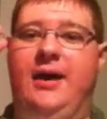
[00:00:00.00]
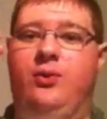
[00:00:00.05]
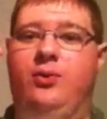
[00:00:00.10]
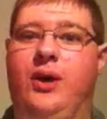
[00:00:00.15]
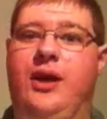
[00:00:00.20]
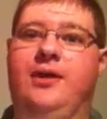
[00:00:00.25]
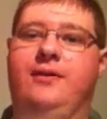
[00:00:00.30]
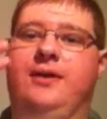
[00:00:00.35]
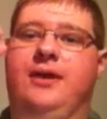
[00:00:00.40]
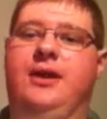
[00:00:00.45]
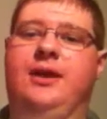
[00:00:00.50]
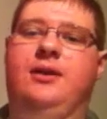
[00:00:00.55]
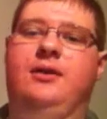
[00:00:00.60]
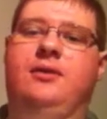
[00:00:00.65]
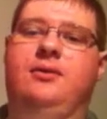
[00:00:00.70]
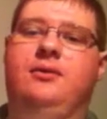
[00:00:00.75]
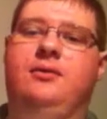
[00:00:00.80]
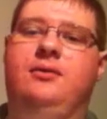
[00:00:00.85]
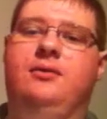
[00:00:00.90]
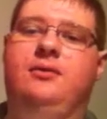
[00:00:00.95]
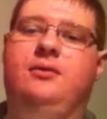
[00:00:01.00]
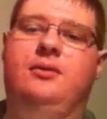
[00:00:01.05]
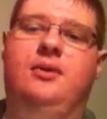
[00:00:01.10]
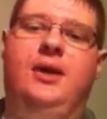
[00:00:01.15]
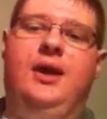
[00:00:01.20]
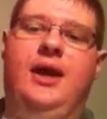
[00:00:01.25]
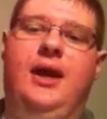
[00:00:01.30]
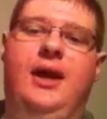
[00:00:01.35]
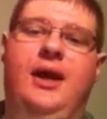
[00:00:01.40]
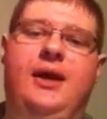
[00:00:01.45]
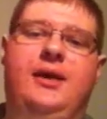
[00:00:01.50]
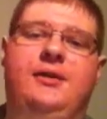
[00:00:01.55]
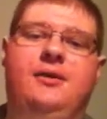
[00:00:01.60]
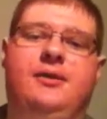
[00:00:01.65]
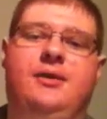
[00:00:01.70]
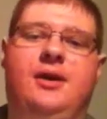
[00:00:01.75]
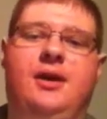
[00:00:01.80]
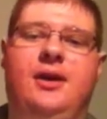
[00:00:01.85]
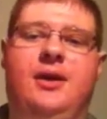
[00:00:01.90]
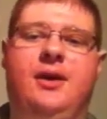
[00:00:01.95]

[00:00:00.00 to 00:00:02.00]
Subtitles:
waving, and